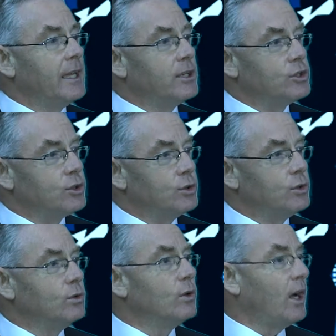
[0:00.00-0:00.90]

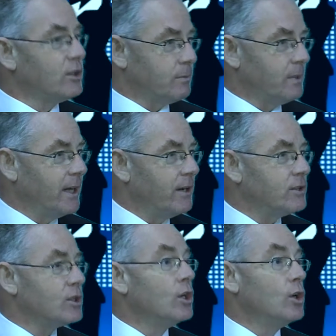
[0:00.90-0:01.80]
to
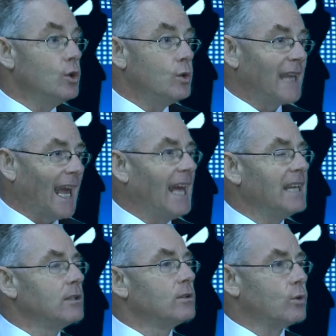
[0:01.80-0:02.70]
entrepreneurs who
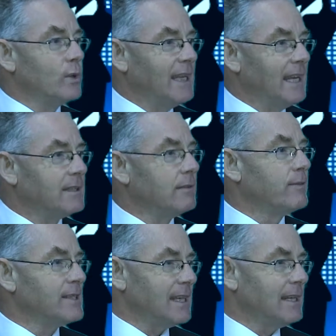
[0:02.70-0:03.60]
can create and
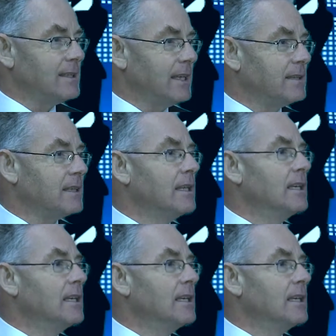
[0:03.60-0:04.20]
facilitate